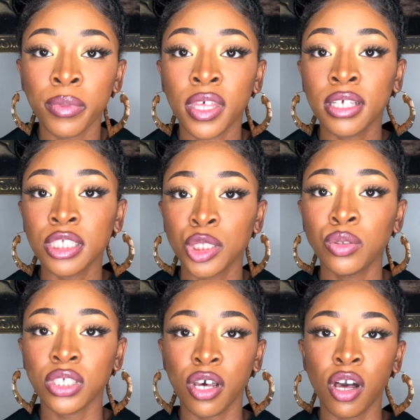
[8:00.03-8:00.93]
the
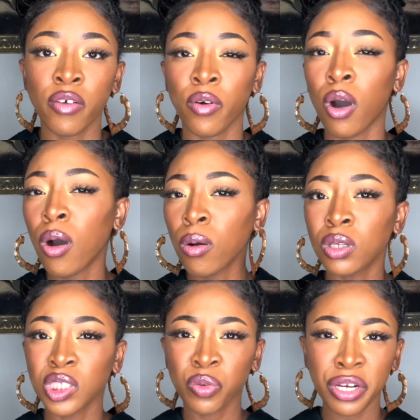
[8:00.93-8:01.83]
excuse of, oh,
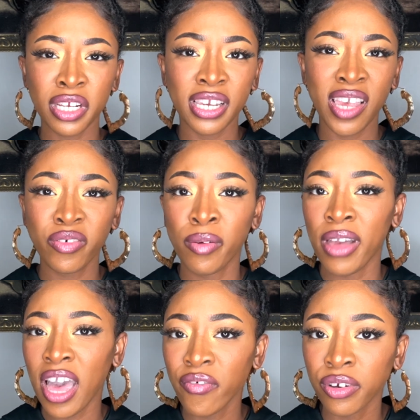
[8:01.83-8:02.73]
twerking came from
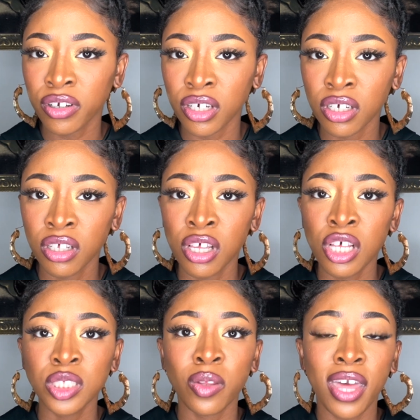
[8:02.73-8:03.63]
Africa,
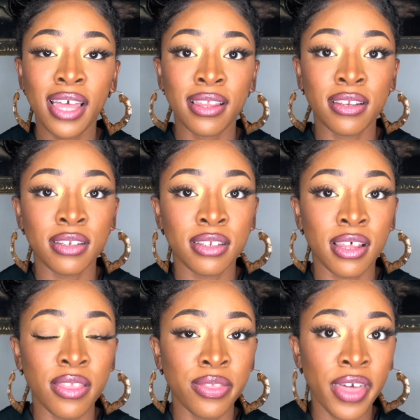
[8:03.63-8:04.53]
so that
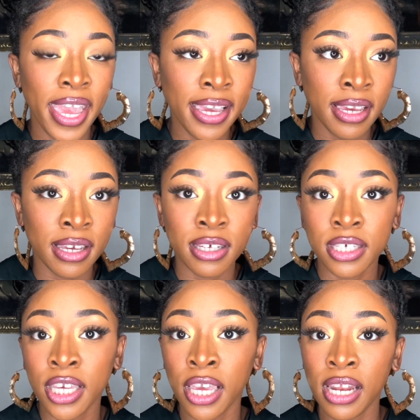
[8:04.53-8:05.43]
they
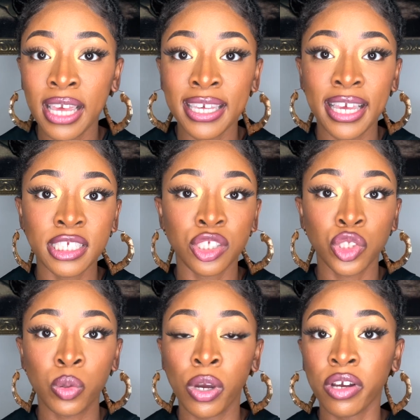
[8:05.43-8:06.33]
can, I guess,
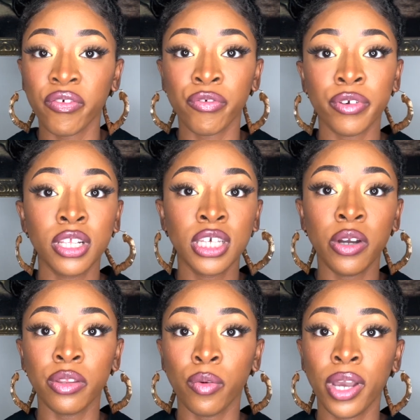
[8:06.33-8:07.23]
twerk freely
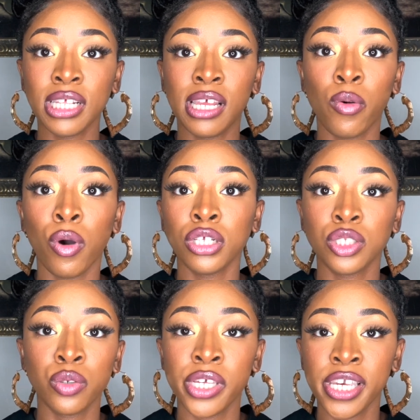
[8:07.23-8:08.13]
or the way that they want
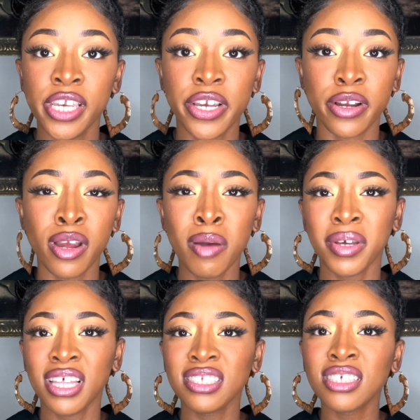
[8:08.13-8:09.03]
to here.
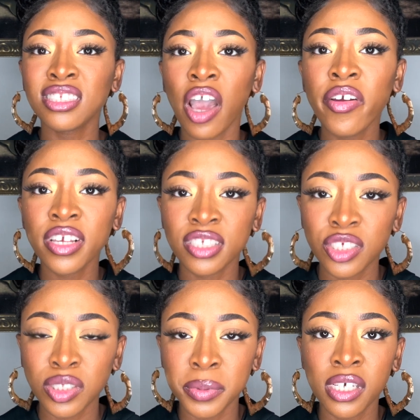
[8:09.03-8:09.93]
But that's a sorry
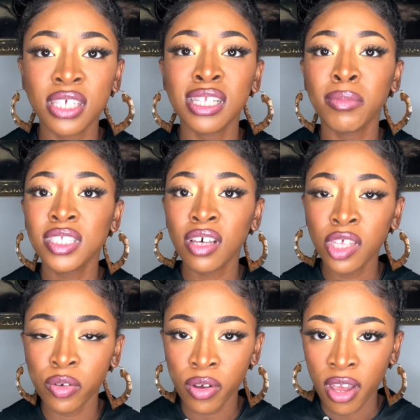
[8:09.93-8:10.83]
excuse, because let me tell
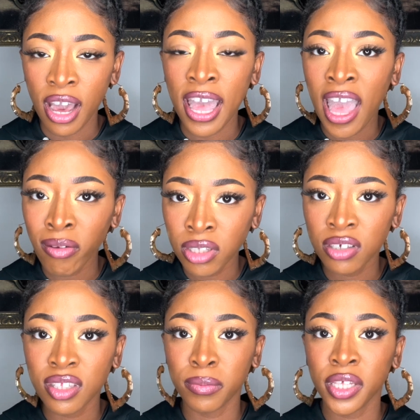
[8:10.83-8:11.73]
you, I have
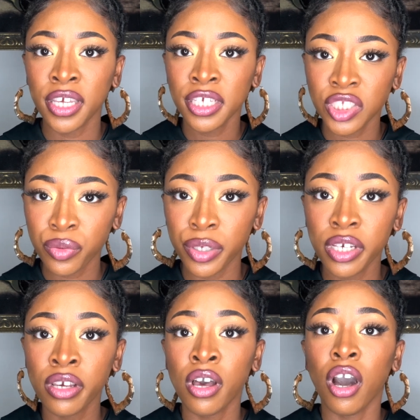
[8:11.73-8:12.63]
looked up the history
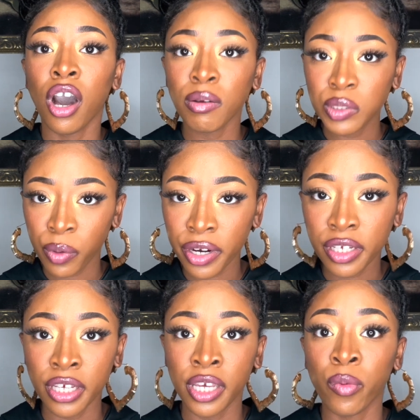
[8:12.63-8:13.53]
of
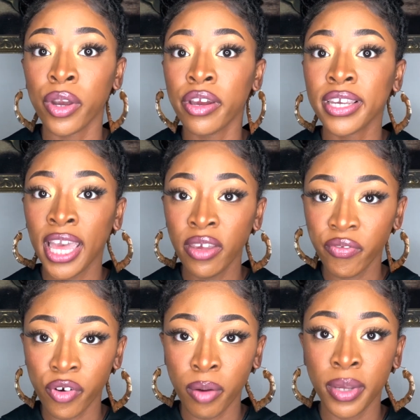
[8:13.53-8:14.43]
twerking and where it came
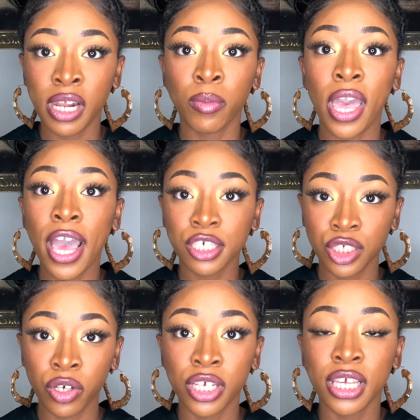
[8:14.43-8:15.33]
from, and I'm actually
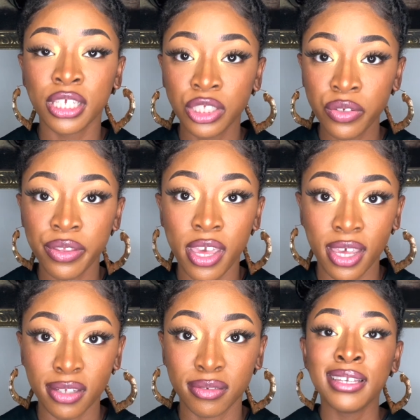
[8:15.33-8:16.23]
going to get into
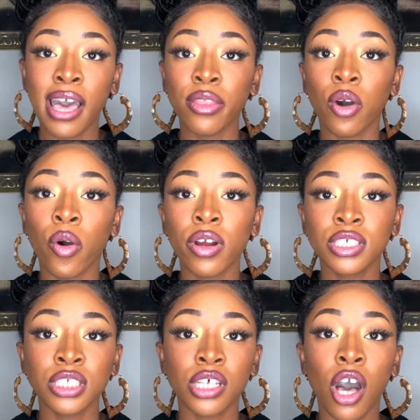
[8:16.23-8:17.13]
that. Now, the
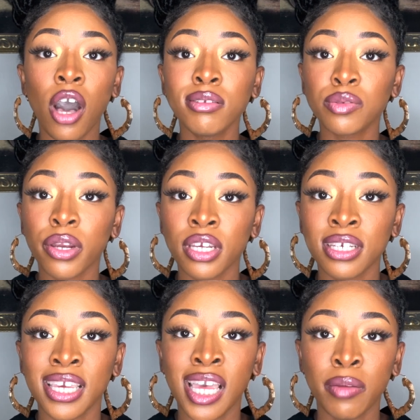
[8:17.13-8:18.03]
origins of twerking
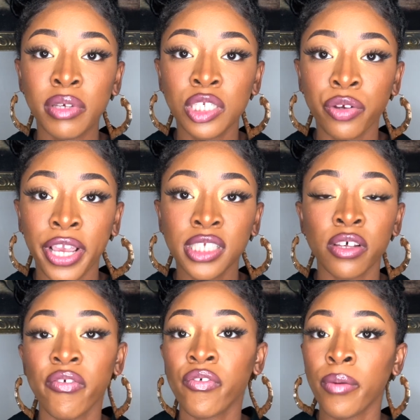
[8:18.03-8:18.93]
can be traced
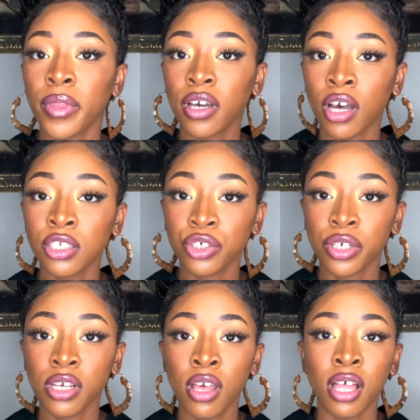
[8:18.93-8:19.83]
from the
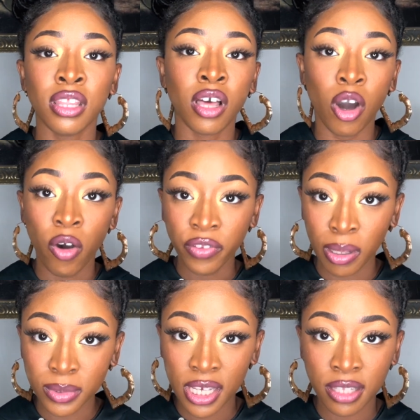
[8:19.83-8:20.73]
country, hopefully
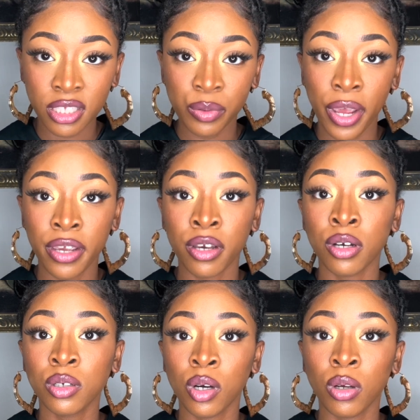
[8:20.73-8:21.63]
I'm saying this right,
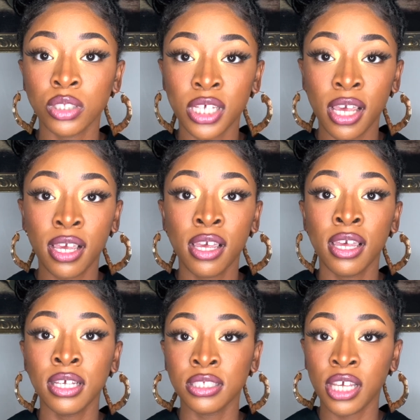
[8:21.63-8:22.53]
Côte
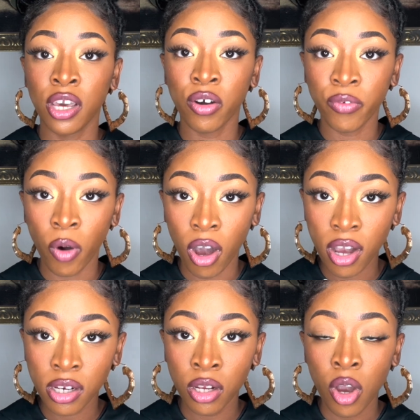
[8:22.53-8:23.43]

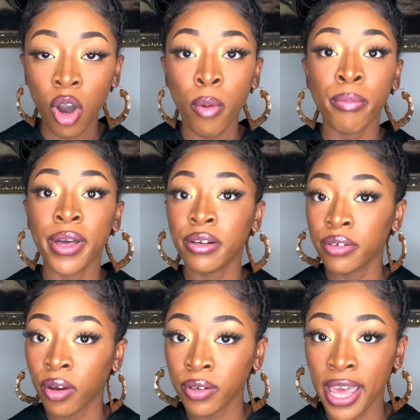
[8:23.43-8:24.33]
d'Ivoire, better
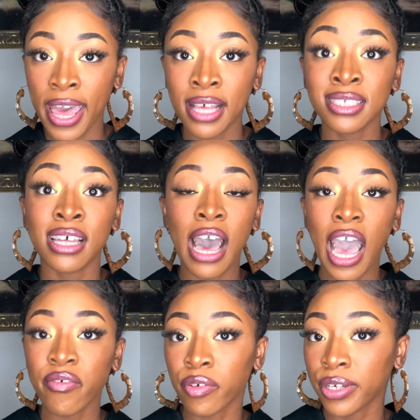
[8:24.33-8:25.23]
known as the
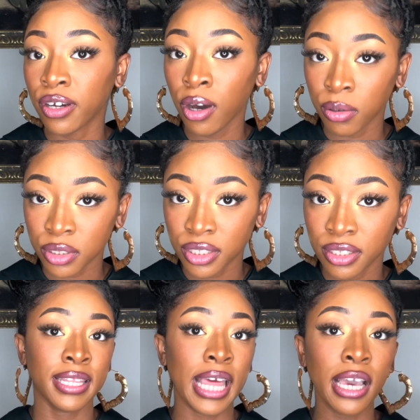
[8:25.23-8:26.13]
Ivory Coast.
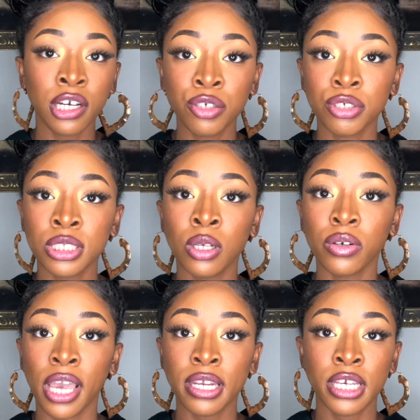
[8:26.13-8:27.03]
And that country is
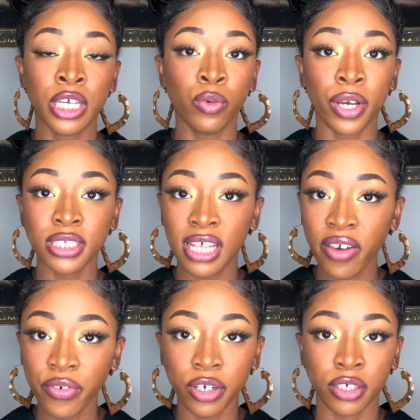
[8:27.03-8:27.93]
located in West
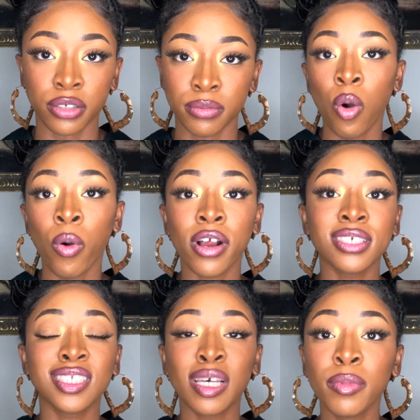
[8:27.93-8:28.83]
Africa, where a
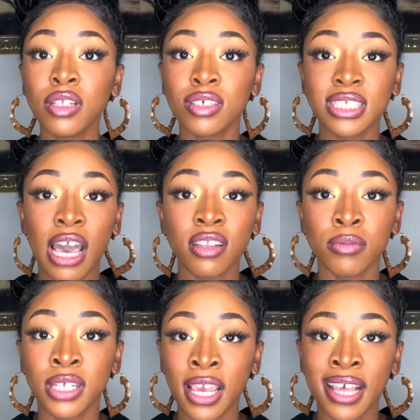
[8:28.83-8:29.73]
similar style of
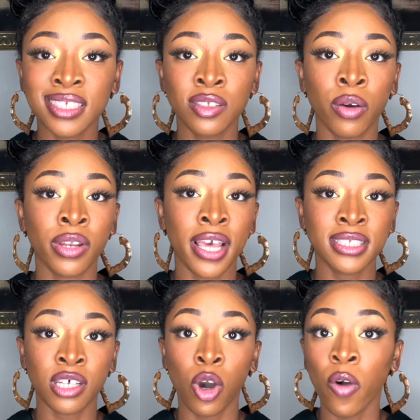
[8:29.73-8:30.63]
dance known as
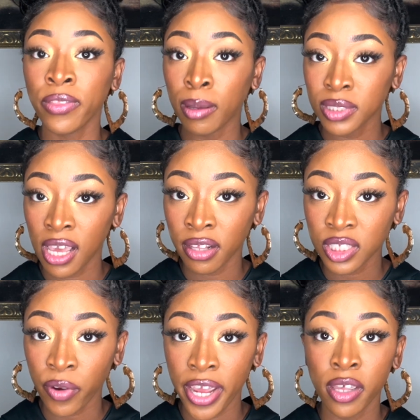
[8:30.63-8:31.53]
the, hopefully I'm saying this
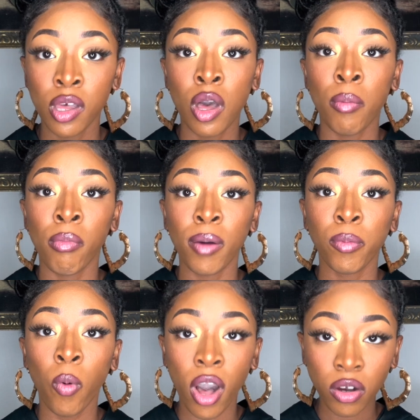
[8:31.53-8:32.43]
right,
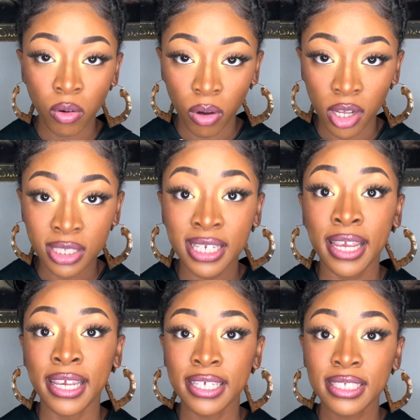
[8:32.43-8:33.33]
Mapuakwa
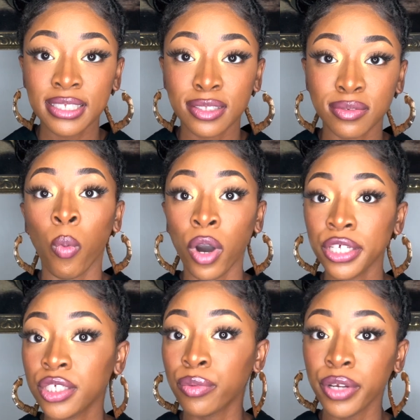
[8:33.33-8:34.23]
dance
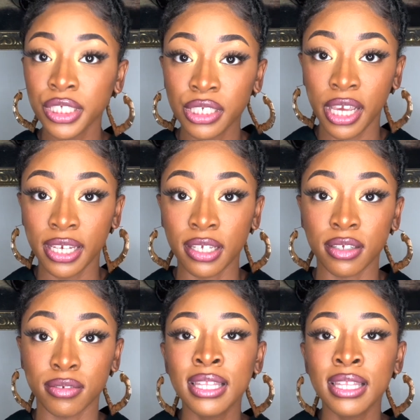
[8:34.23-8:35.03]
was originated.